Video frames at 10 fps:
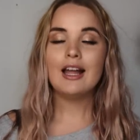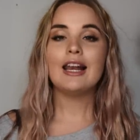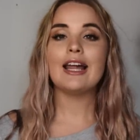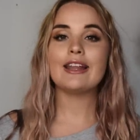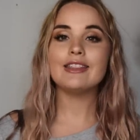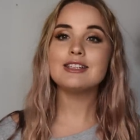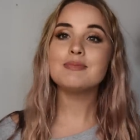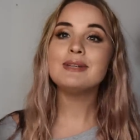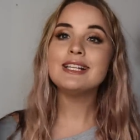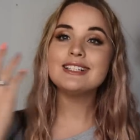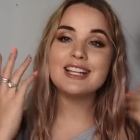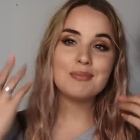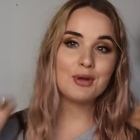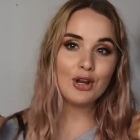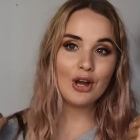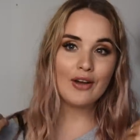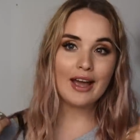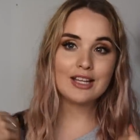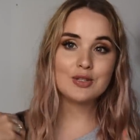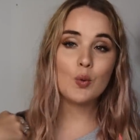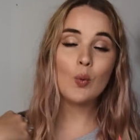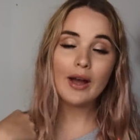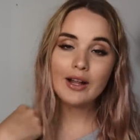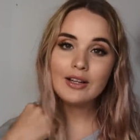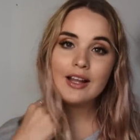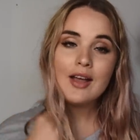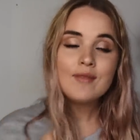like this, please let me know as well.